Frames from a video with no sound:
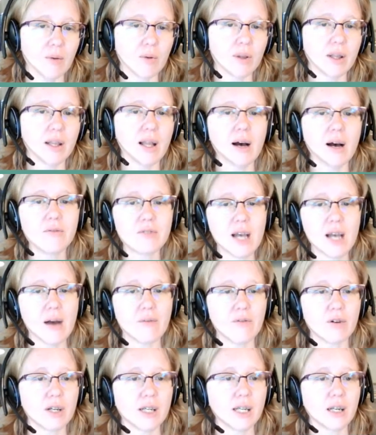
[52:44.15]
I would love to
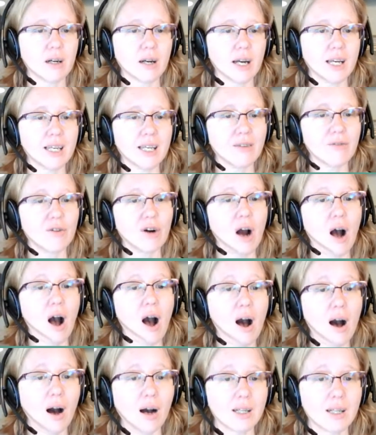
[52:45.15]
have her here and give her a
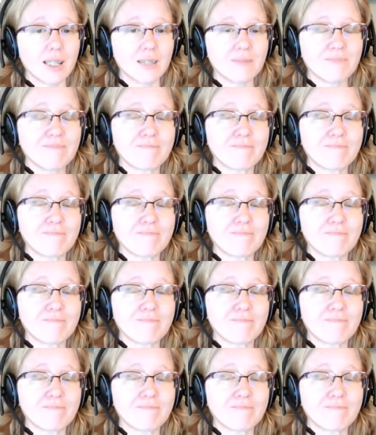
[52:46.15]
hug.